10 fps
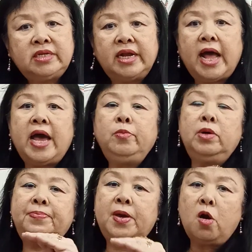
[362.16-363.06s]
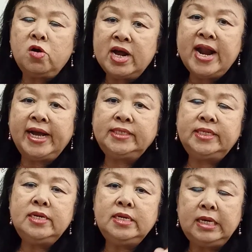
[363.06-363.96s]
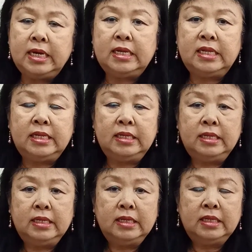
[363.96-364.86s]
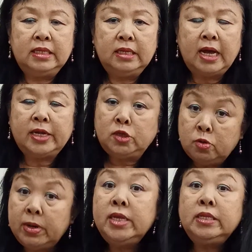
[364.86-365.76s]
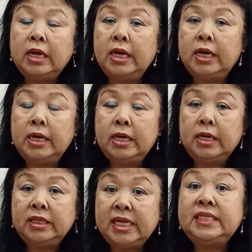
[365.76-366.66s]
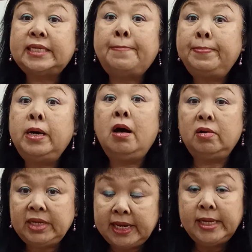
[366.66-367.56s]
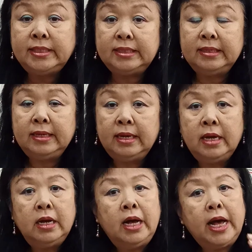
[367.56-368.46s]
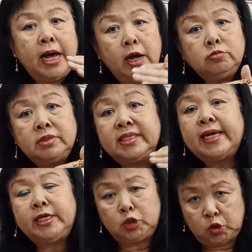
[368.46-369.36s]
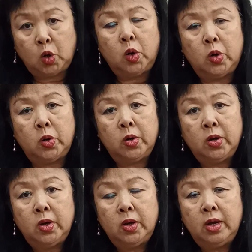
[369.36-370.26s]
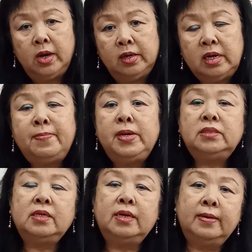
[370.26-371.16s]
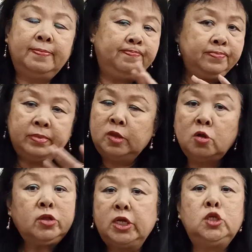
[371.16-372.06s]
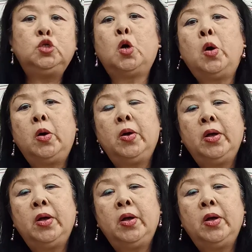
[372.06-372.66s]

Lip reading: that I will be organizing in during the December holidays outside Johor. That means not in Johor.